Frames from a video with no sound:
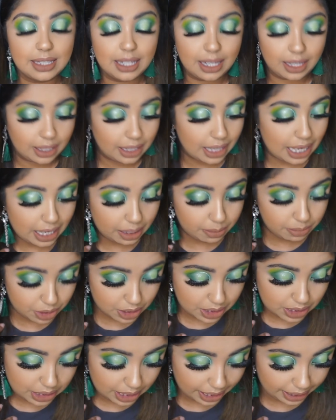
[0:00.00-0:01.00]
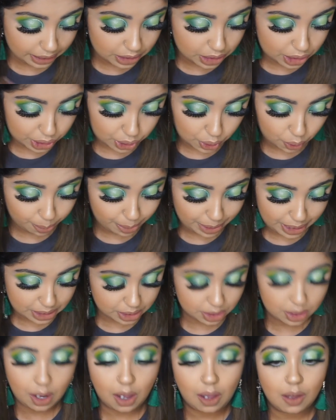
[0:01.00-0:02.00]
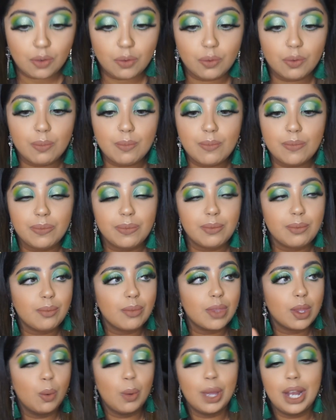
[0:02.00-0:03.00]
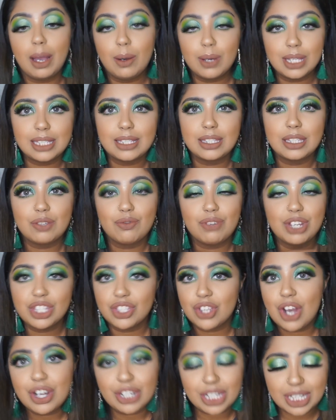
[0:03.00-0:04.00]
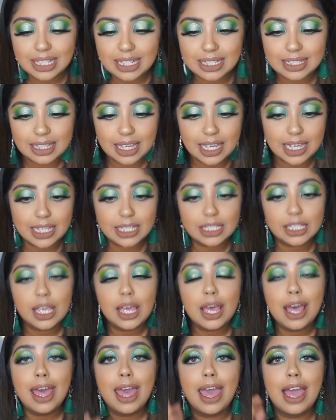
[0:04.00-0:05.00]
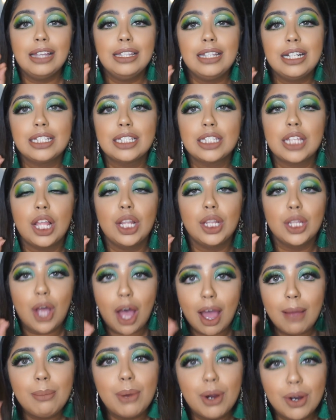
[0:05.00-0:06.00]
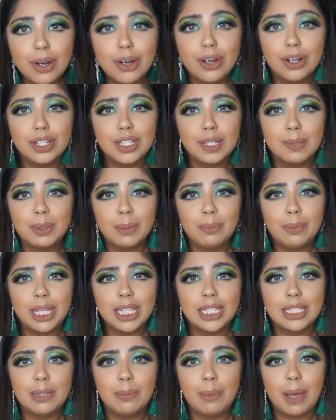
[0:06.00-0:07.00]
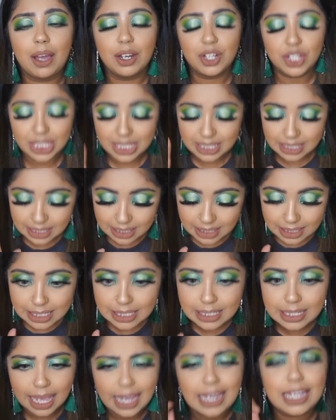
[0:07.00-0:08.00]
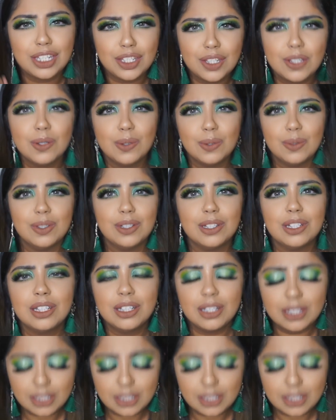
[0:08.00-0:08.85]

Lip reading: Like, I'm just like so pissed off when I was researching this case. And there's a lot more to be pissed about. Just stay tuned.